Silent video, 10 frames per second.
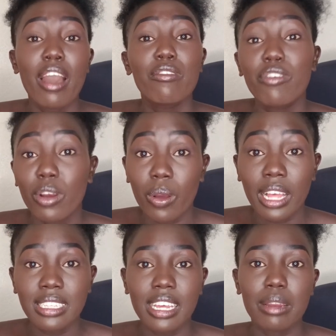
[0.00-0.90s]

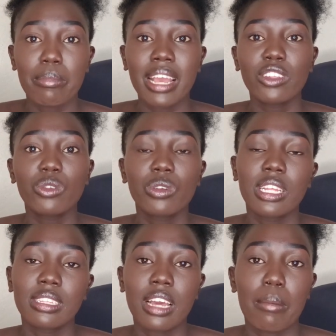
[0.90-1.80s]
followers and my
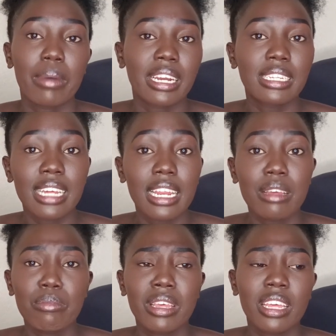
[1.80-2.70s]
students come back
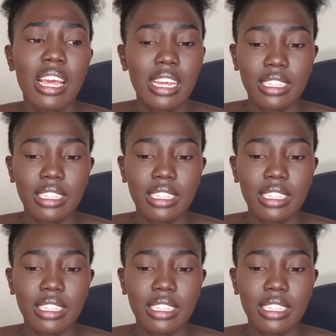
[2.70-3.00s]
telling me